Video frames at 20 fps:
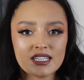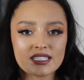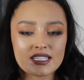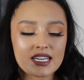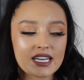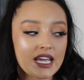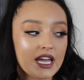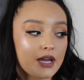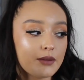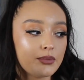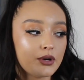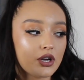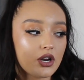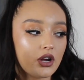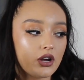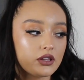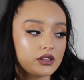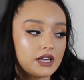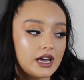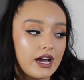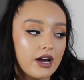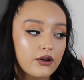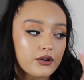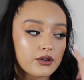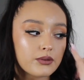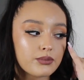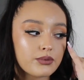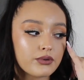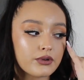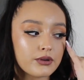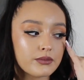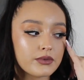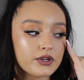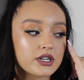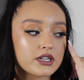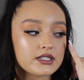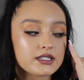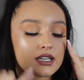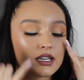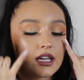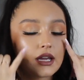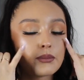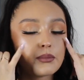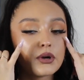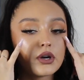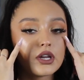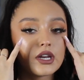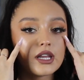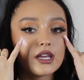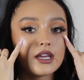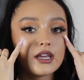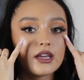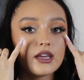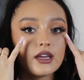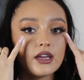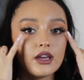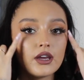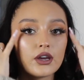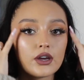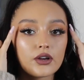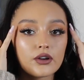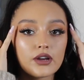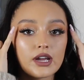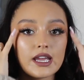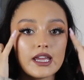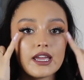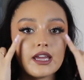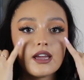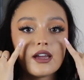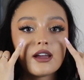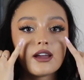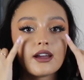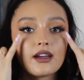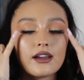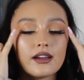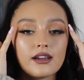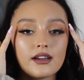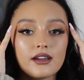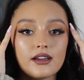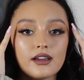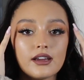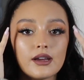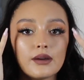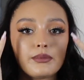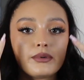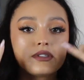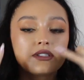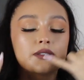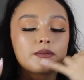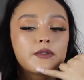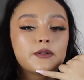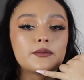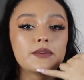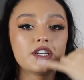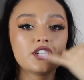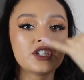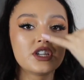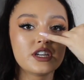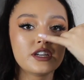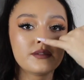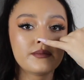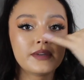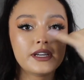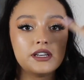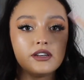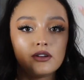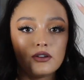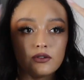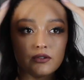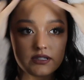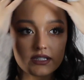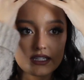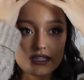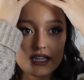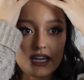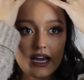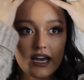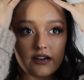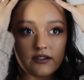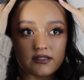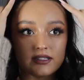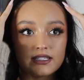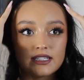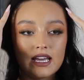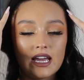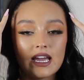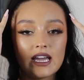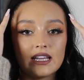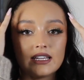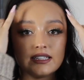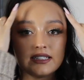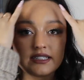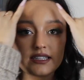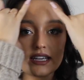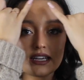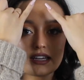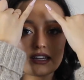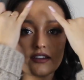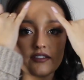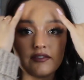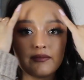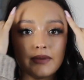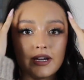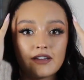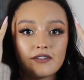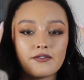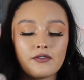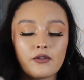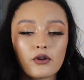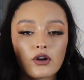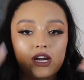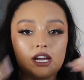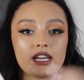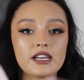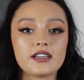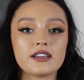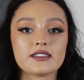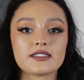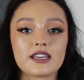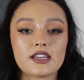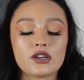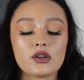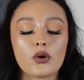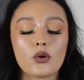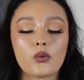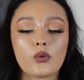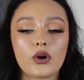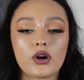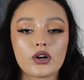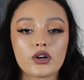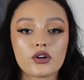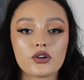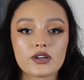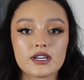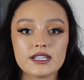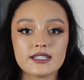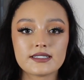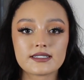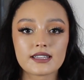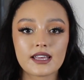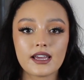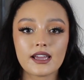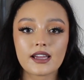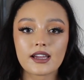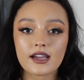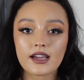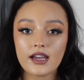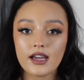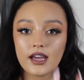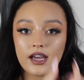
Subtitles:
today I put it on the outer perimeters. Like I put it right here. I put some on my chin, my nose, and the outsides like of my forehead, because I don't want grease like